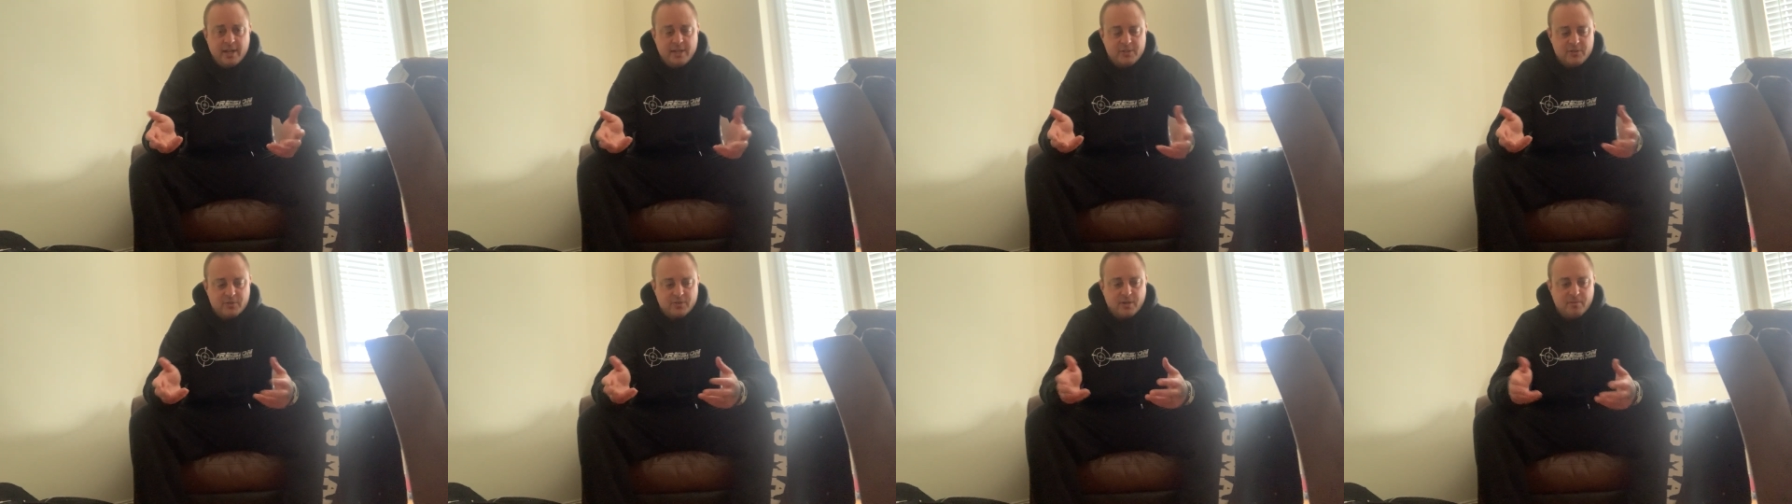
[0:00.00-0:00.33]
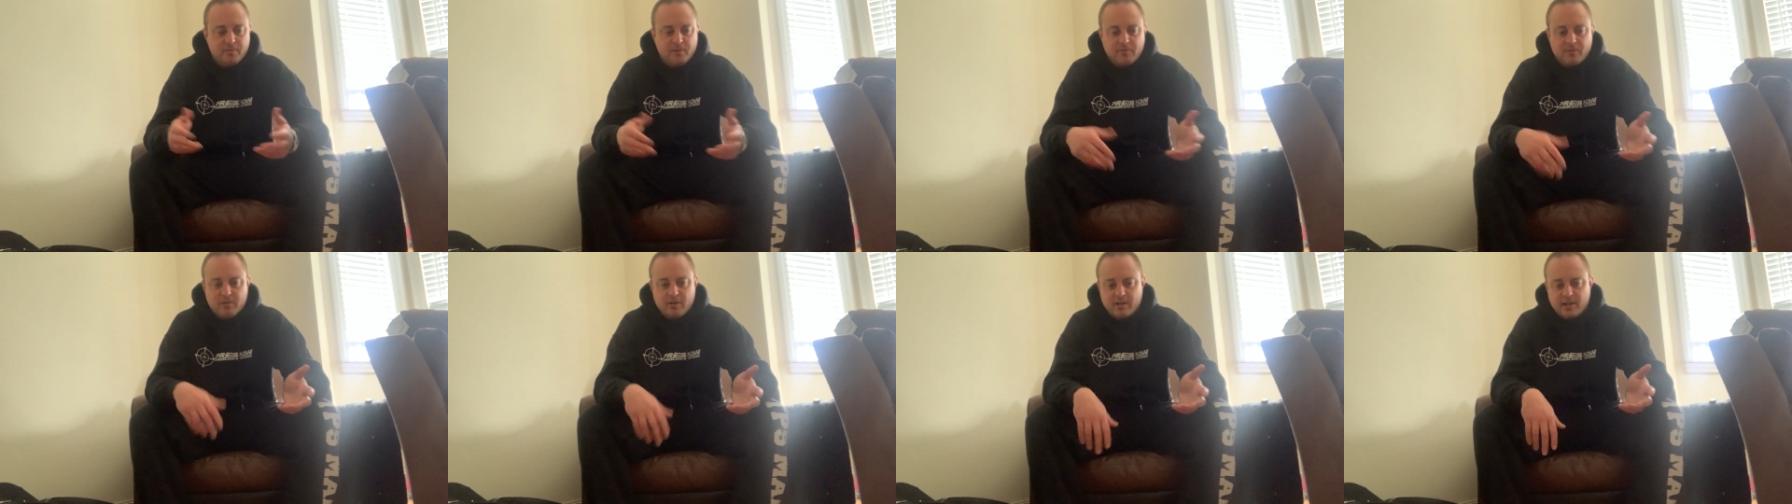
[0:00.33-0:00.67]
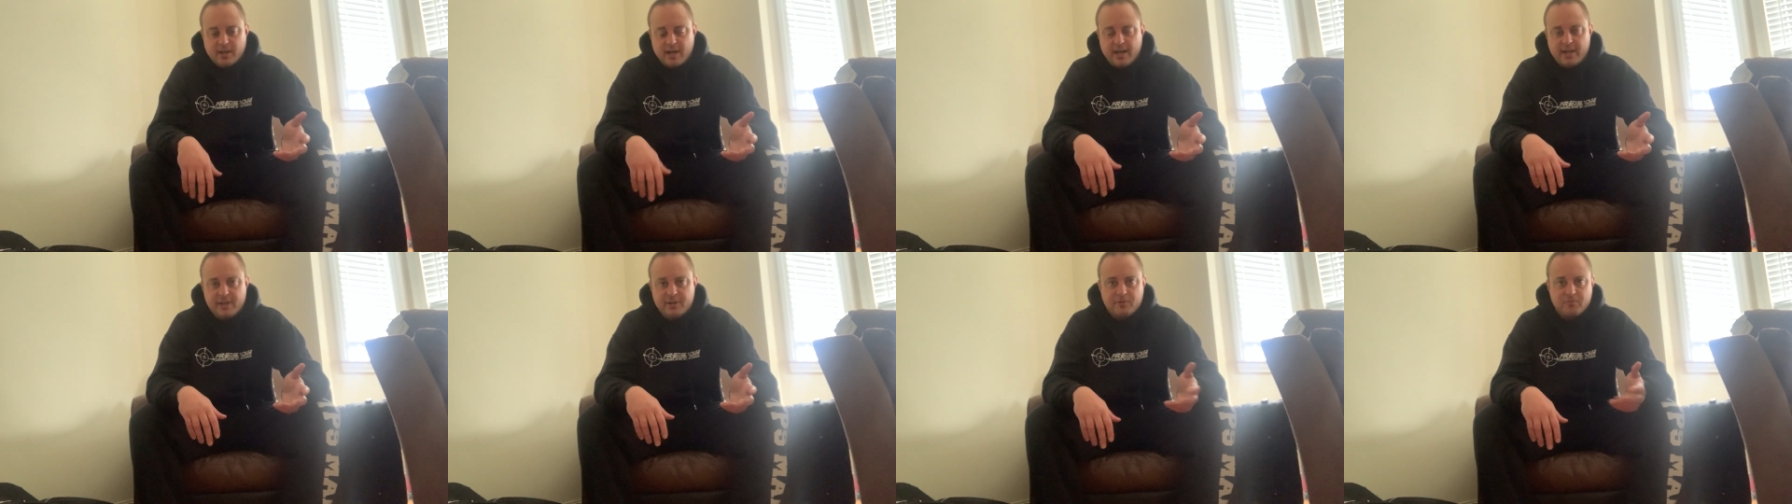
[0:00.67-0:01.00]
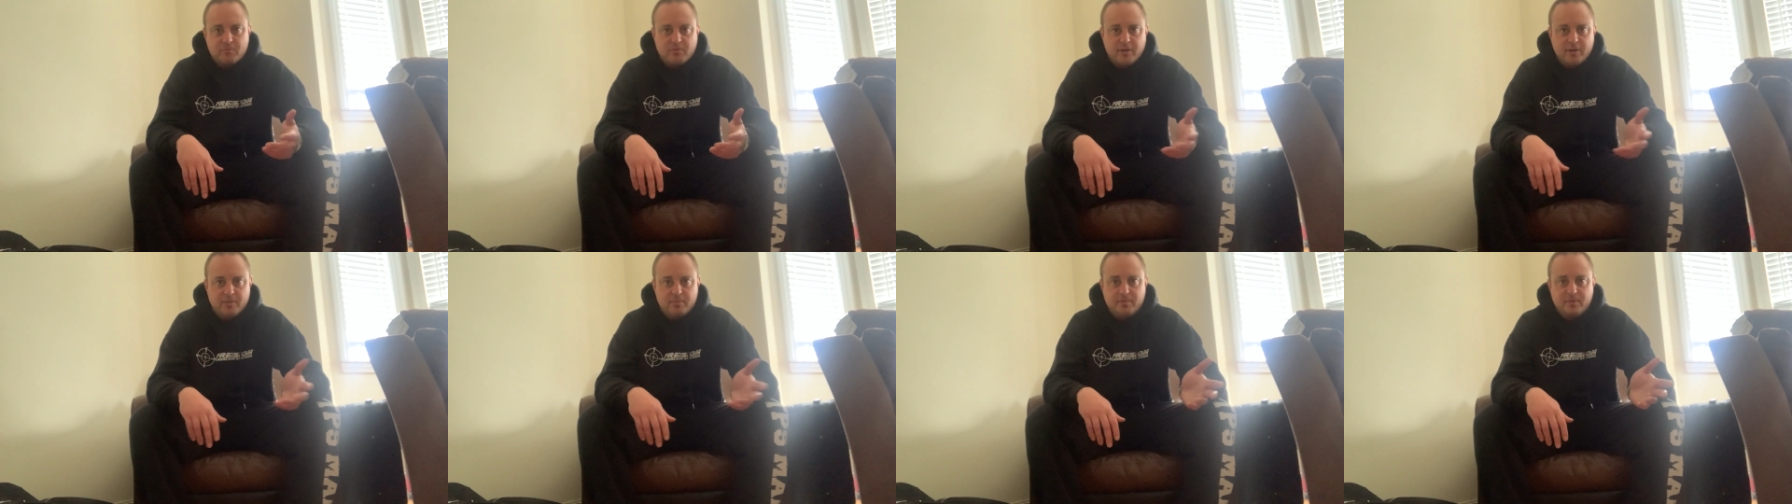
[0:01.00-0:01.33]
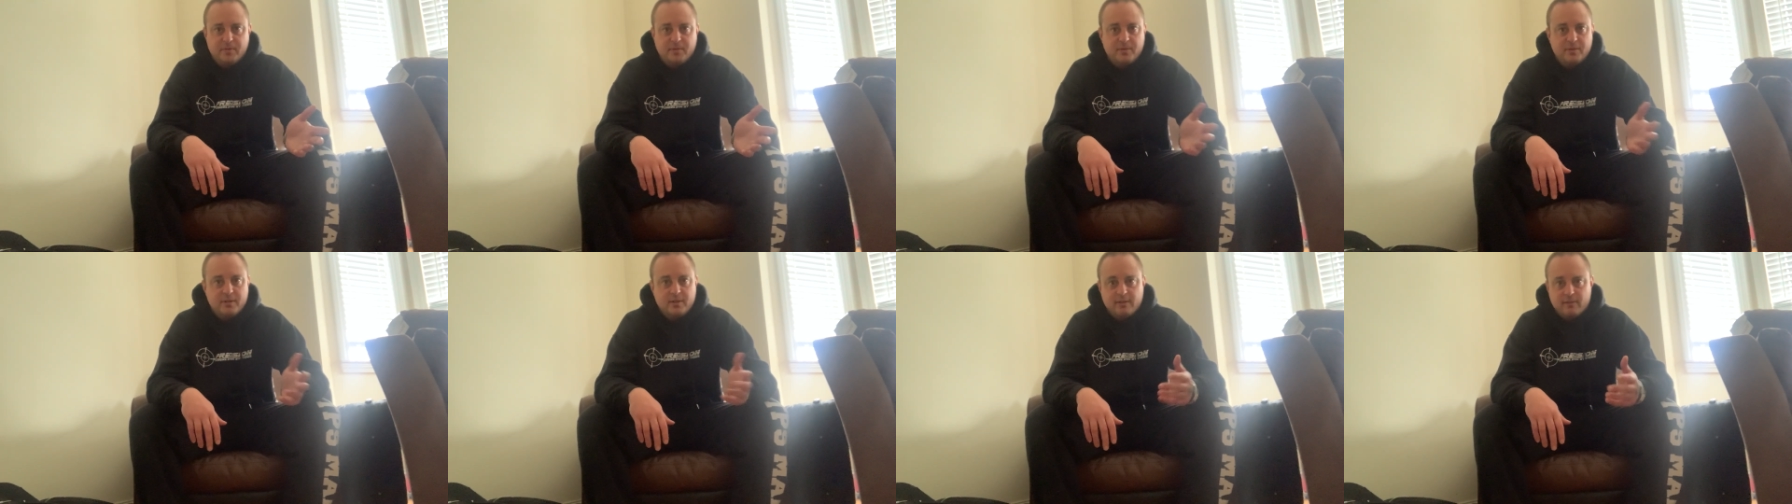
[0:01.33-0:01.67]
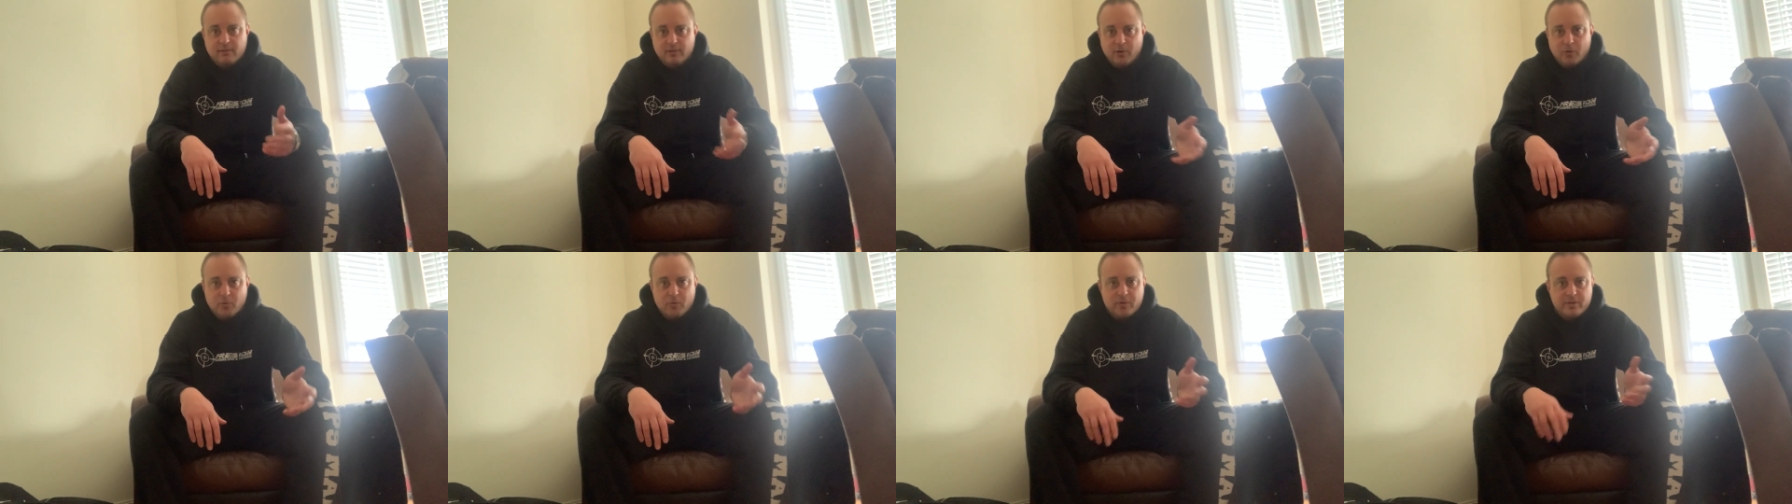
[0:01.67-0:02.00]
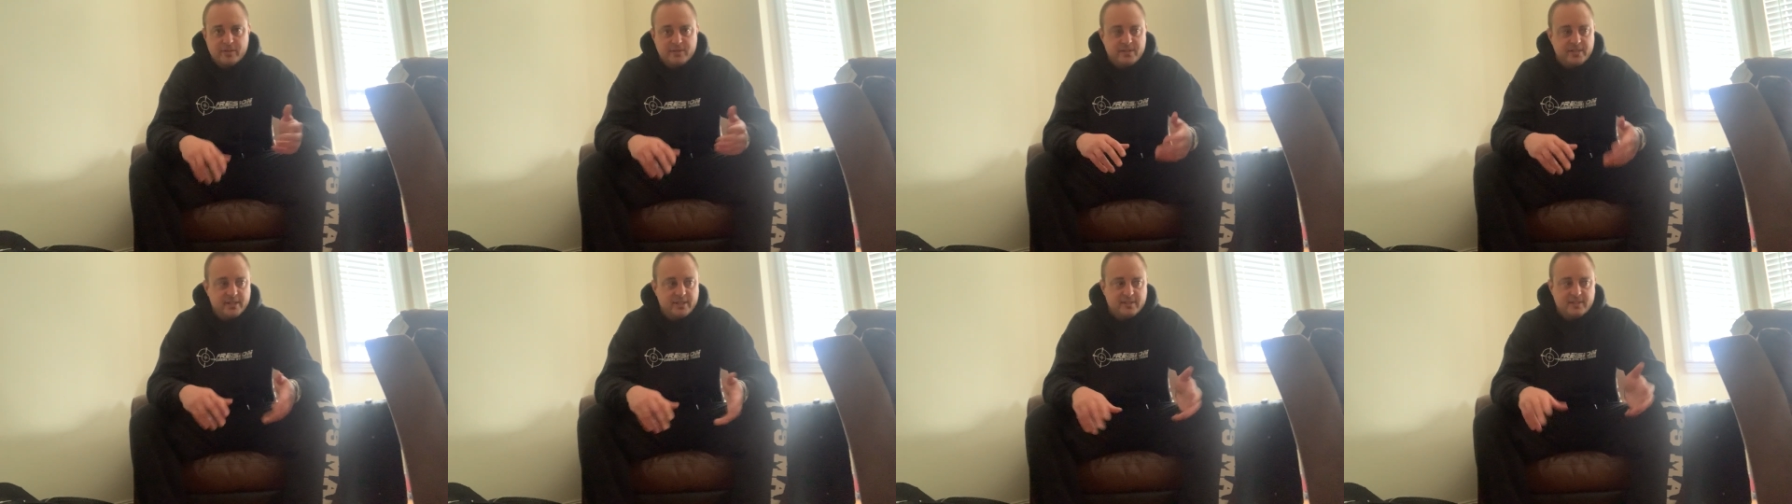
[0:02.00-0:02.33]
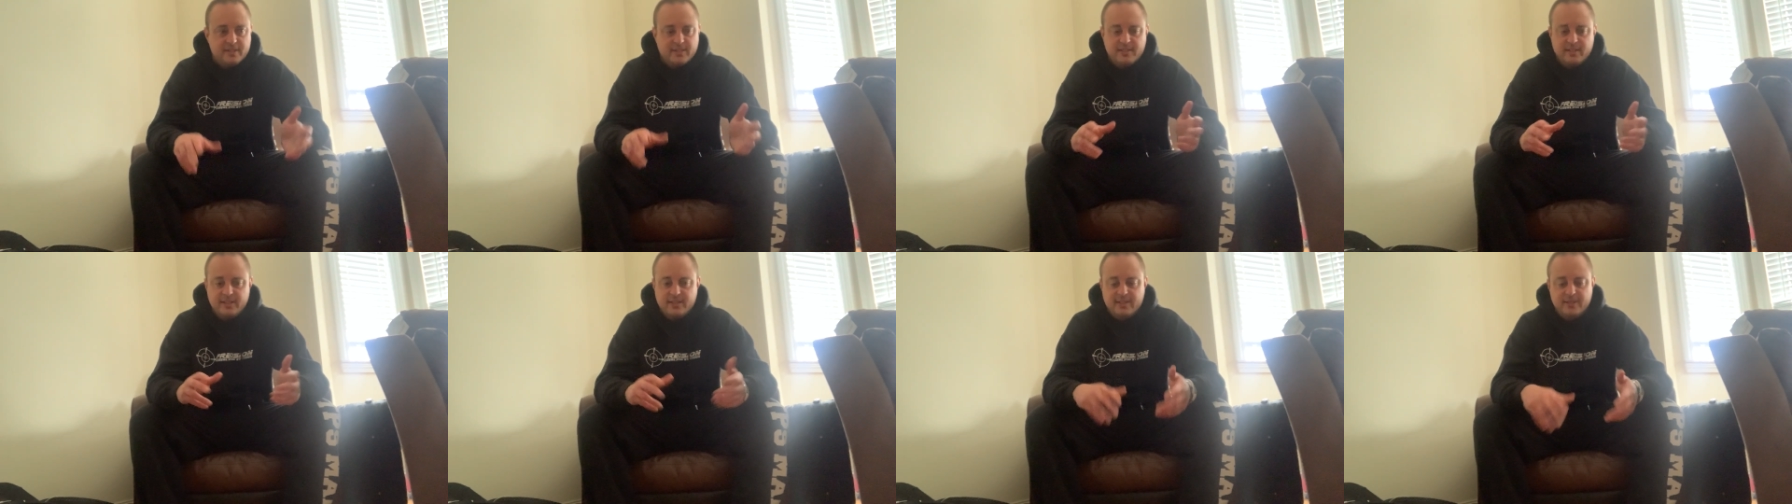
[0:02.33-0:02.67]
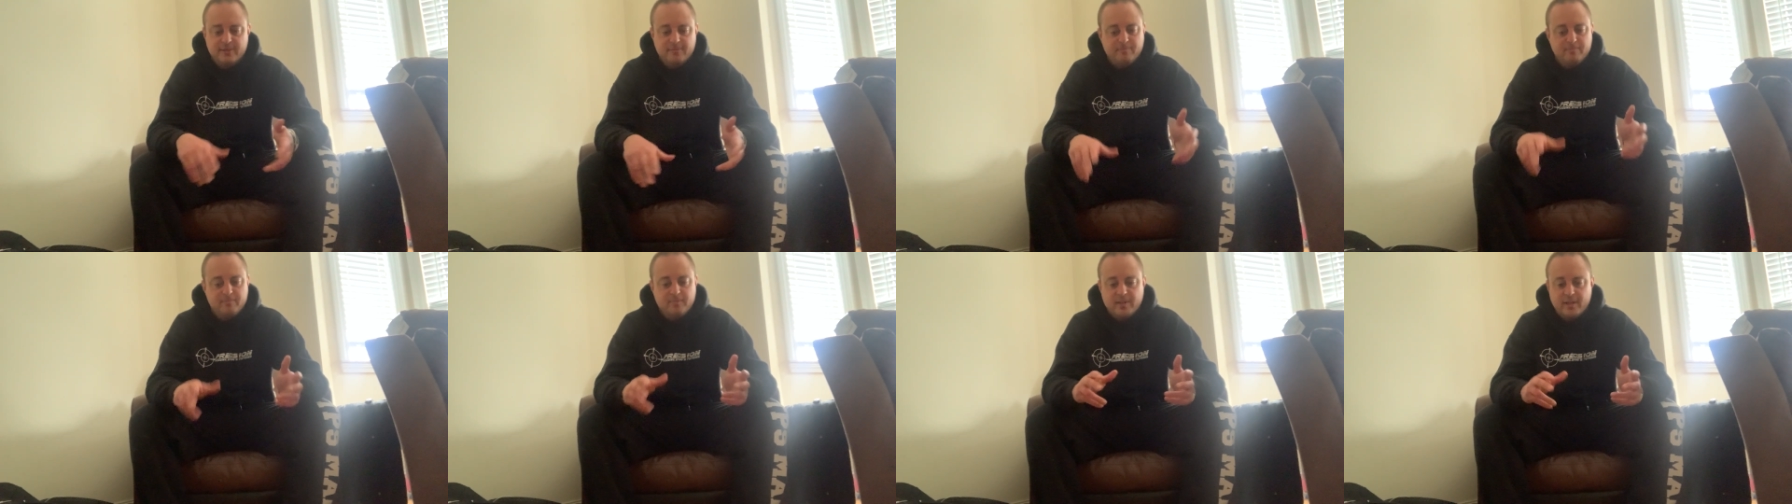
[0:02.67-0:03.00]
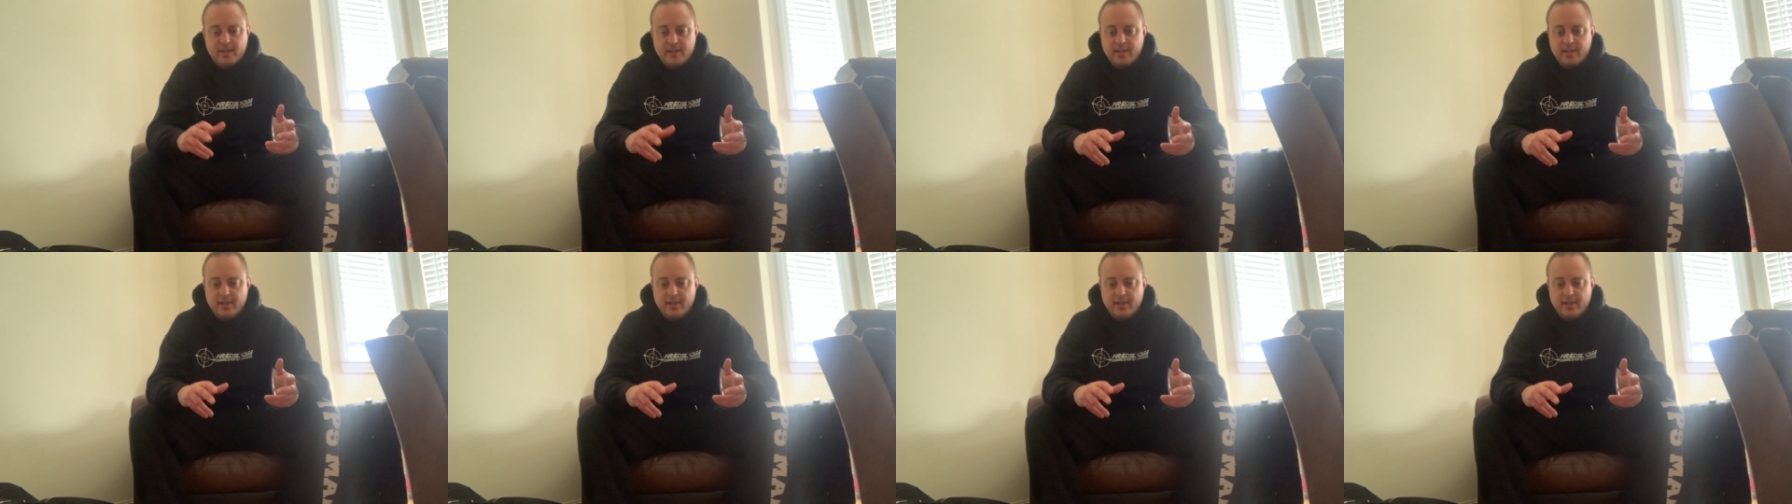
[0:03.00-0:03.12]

Don't get me wrong. Higher rep, lower intensity